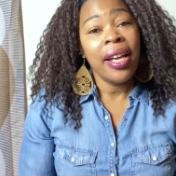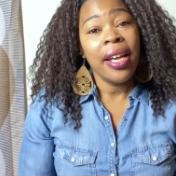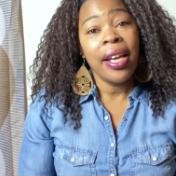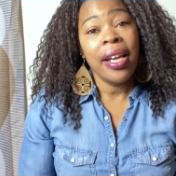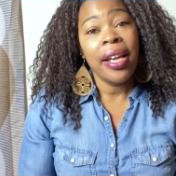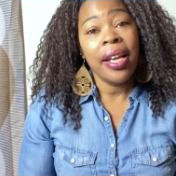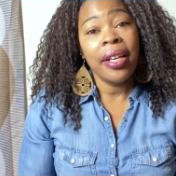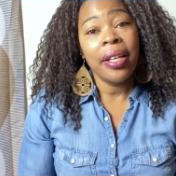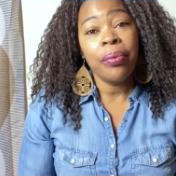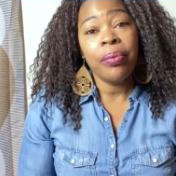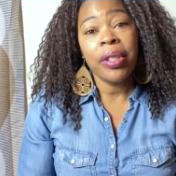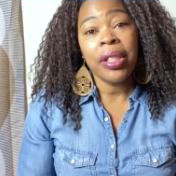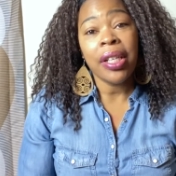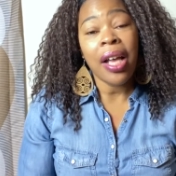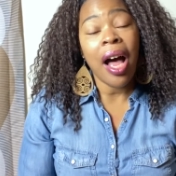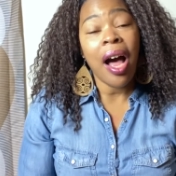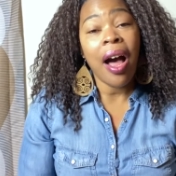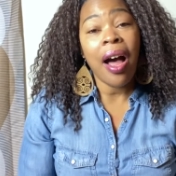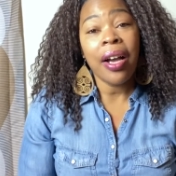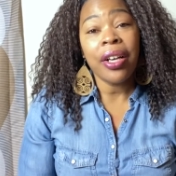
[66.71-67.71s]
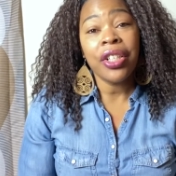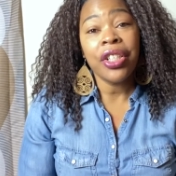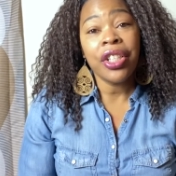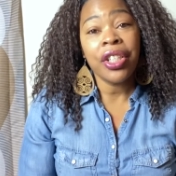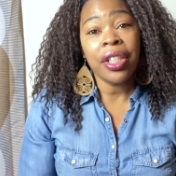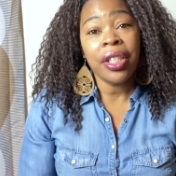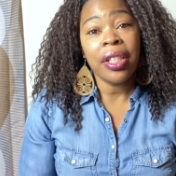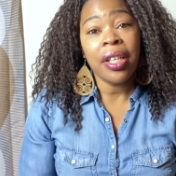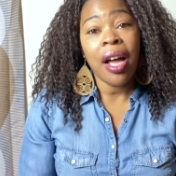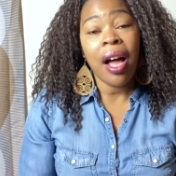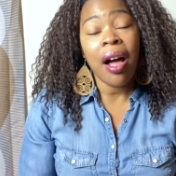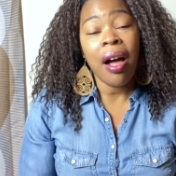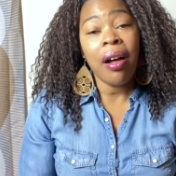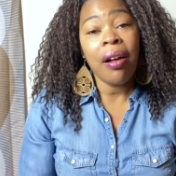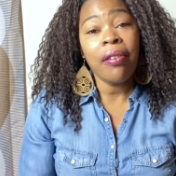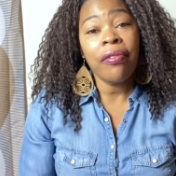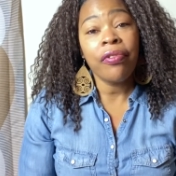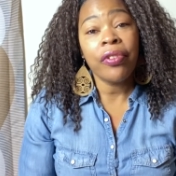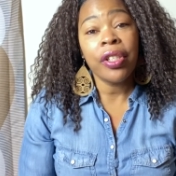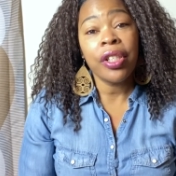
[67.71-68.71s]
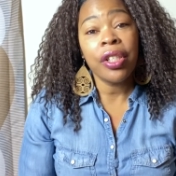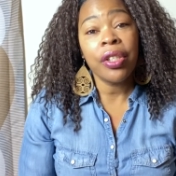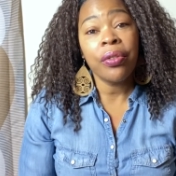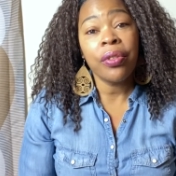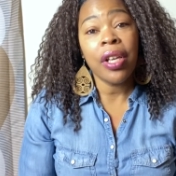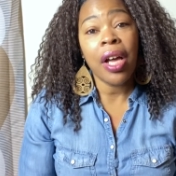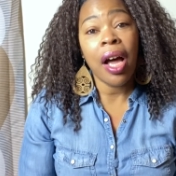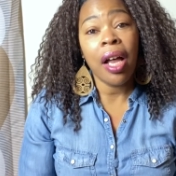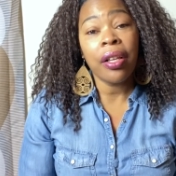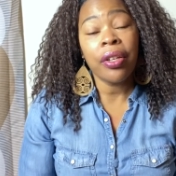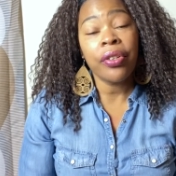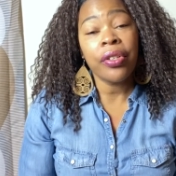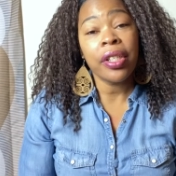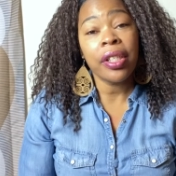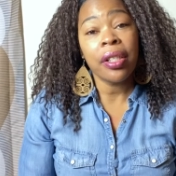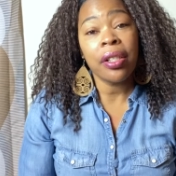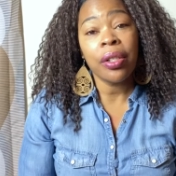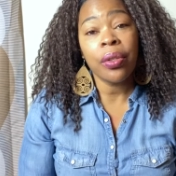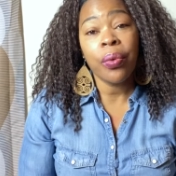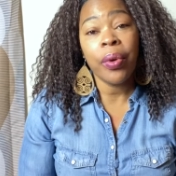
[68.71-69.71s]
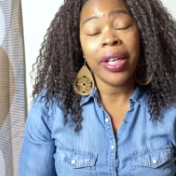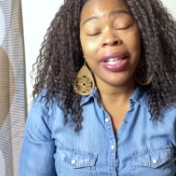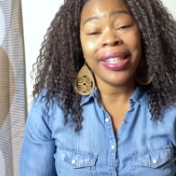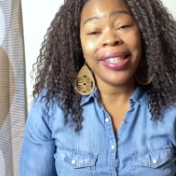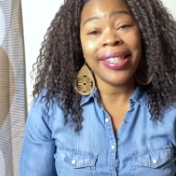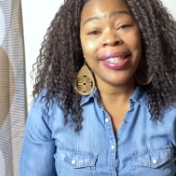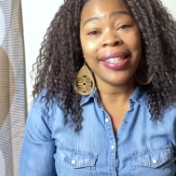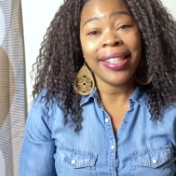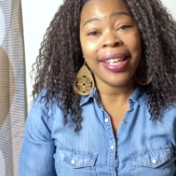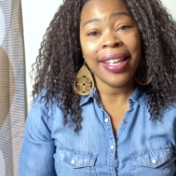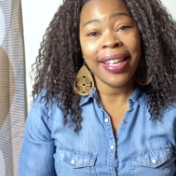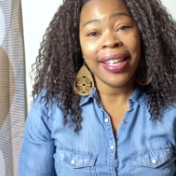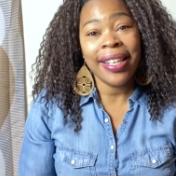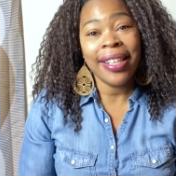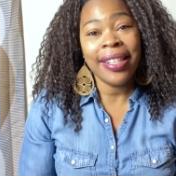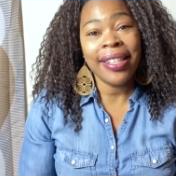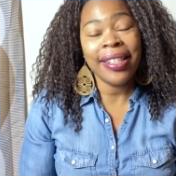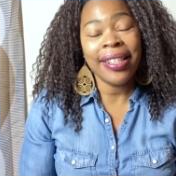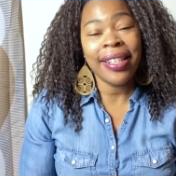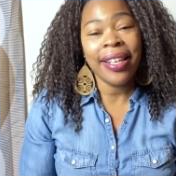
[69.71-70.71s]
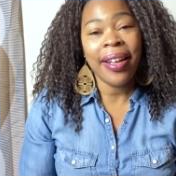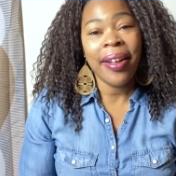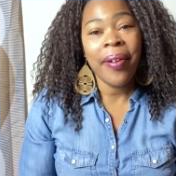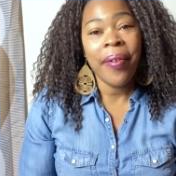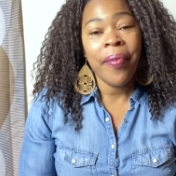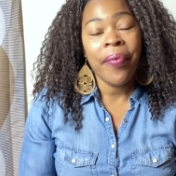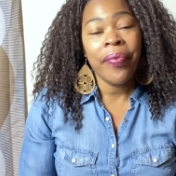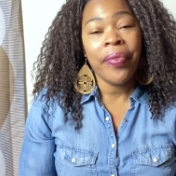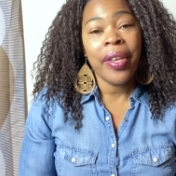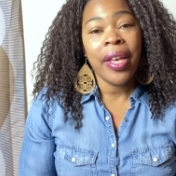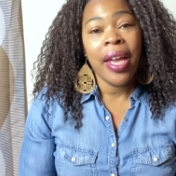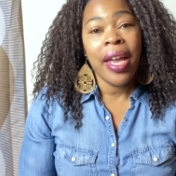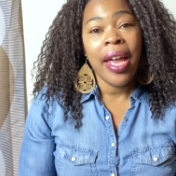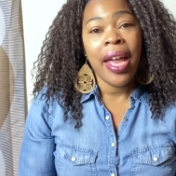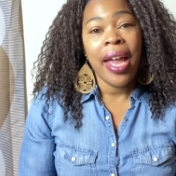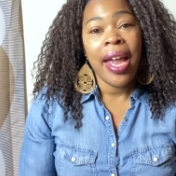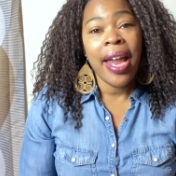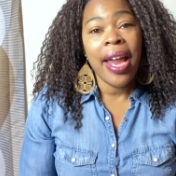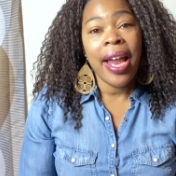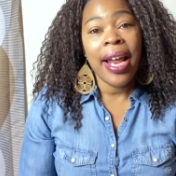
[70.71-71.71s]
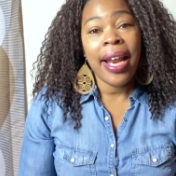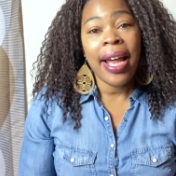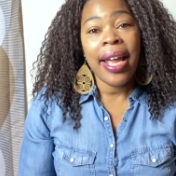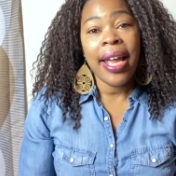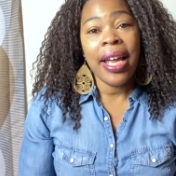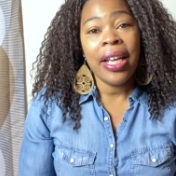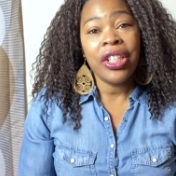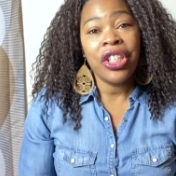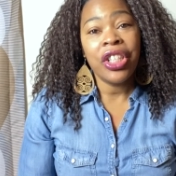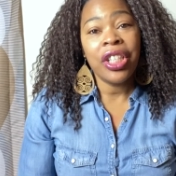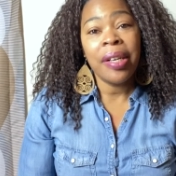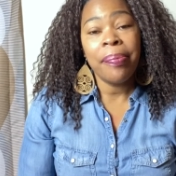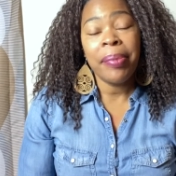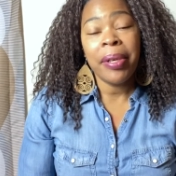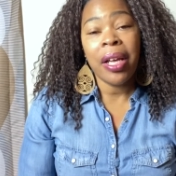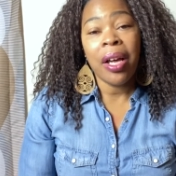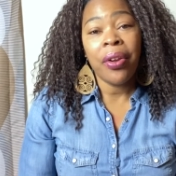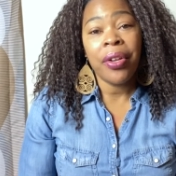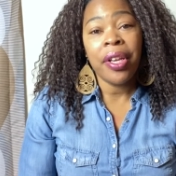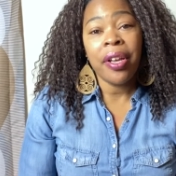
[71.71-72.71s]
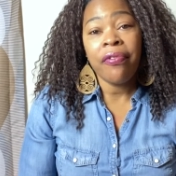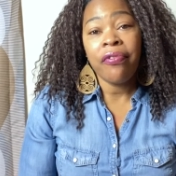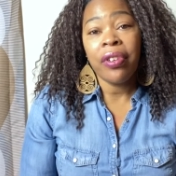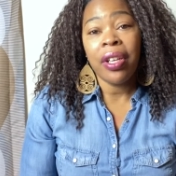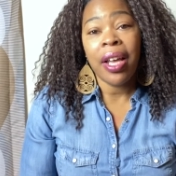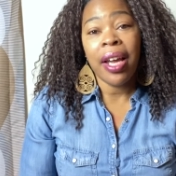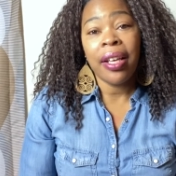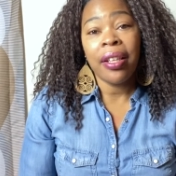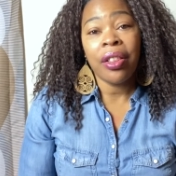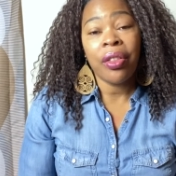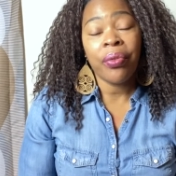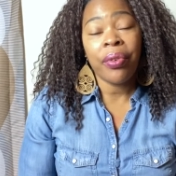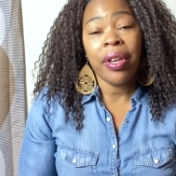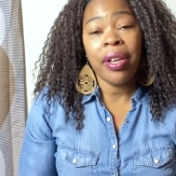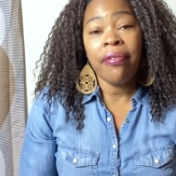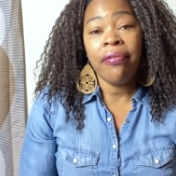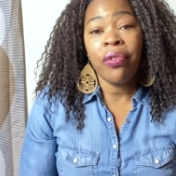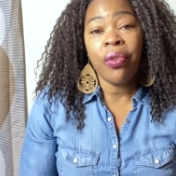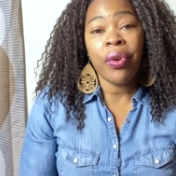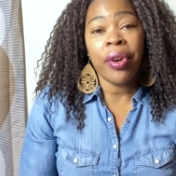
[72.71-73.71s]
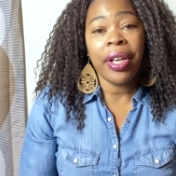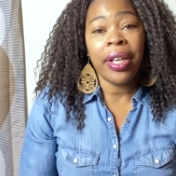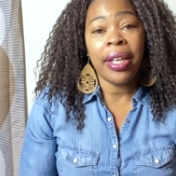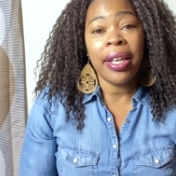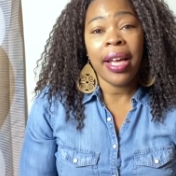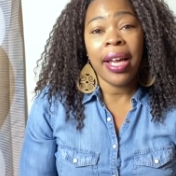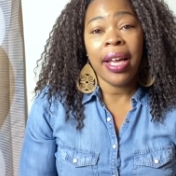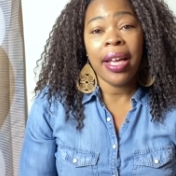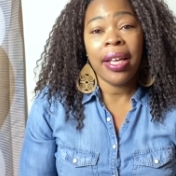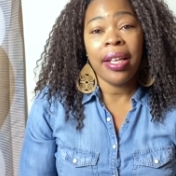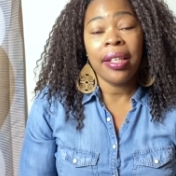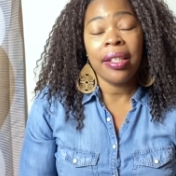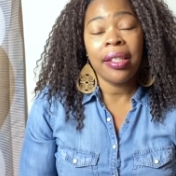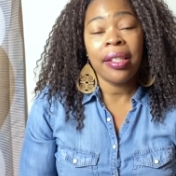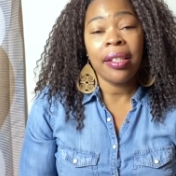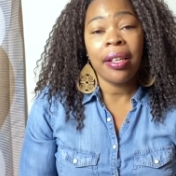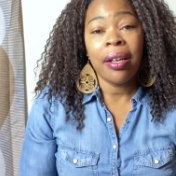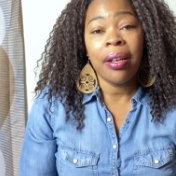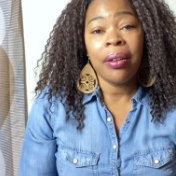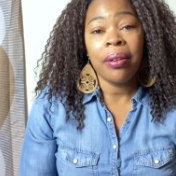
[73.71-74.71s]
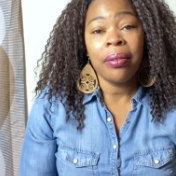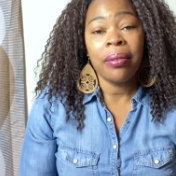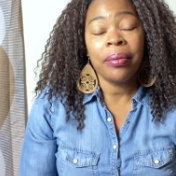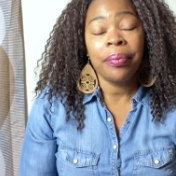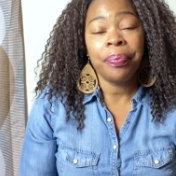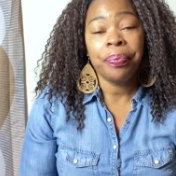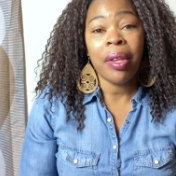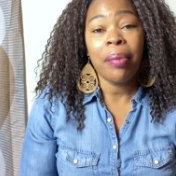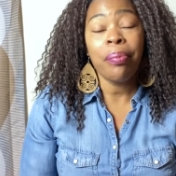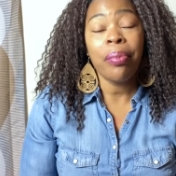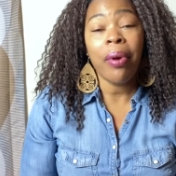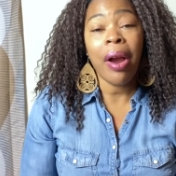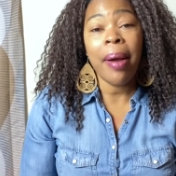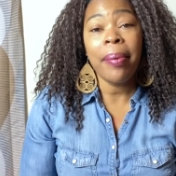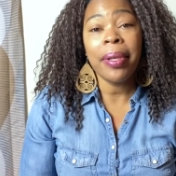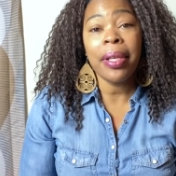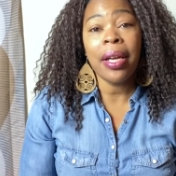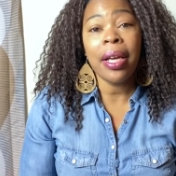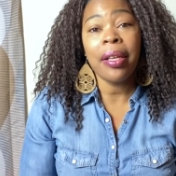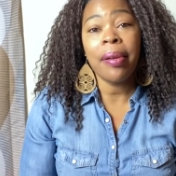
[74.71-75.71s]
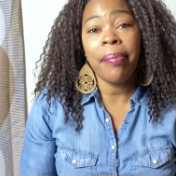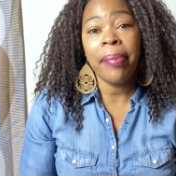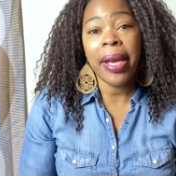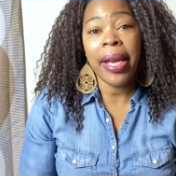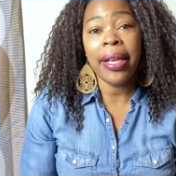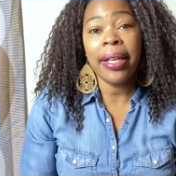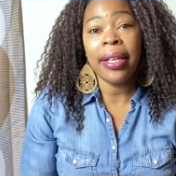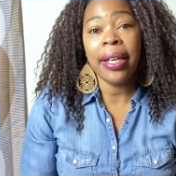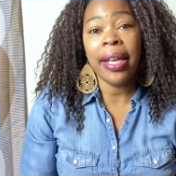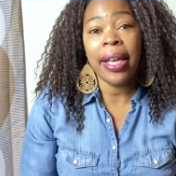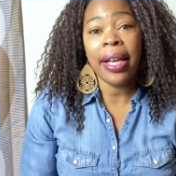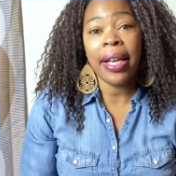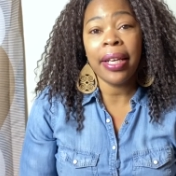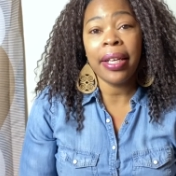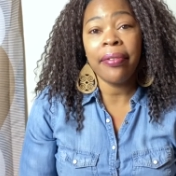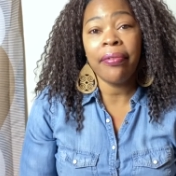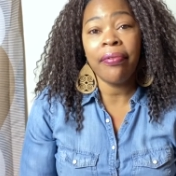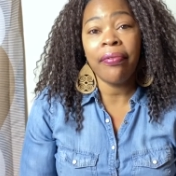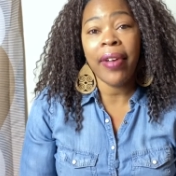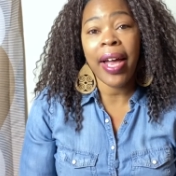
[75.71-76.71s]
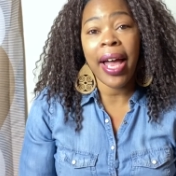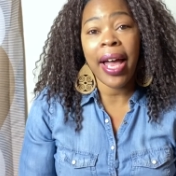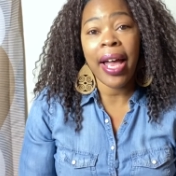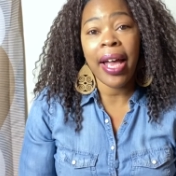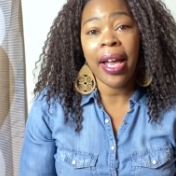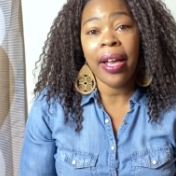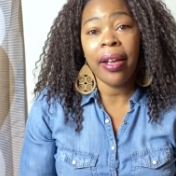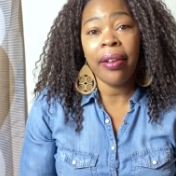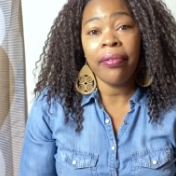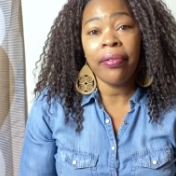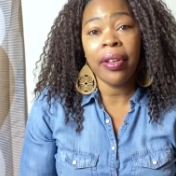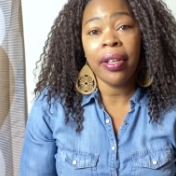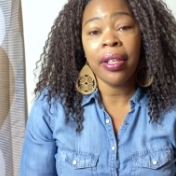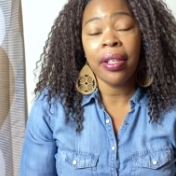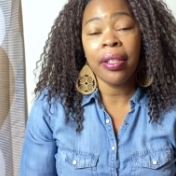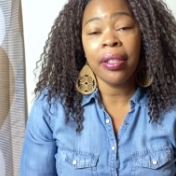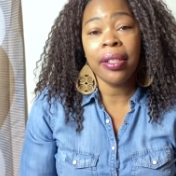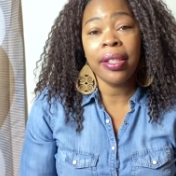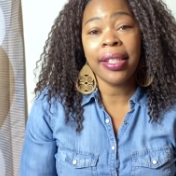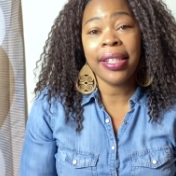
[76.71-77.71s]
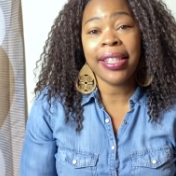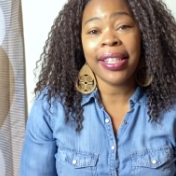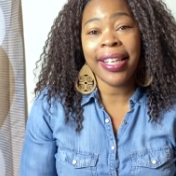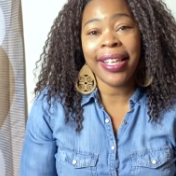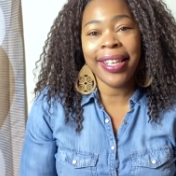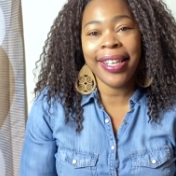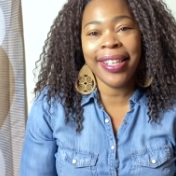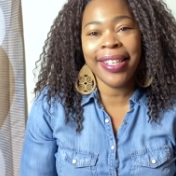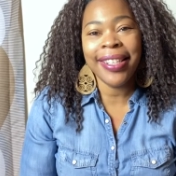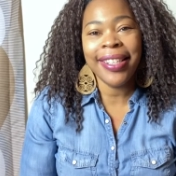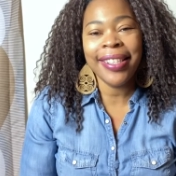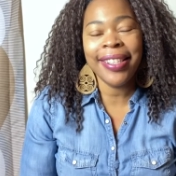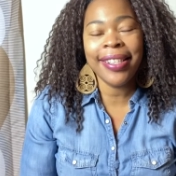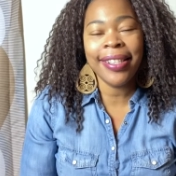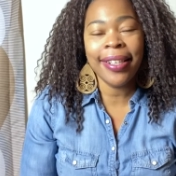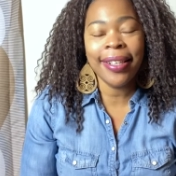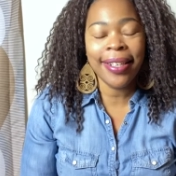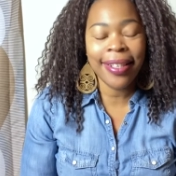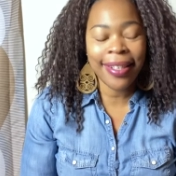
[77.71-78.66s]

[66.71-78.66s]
And it was auctioned off for two dollars and twenty cents. And I had shipping on there for like three forty-nine. So probably gonna make negative five cents.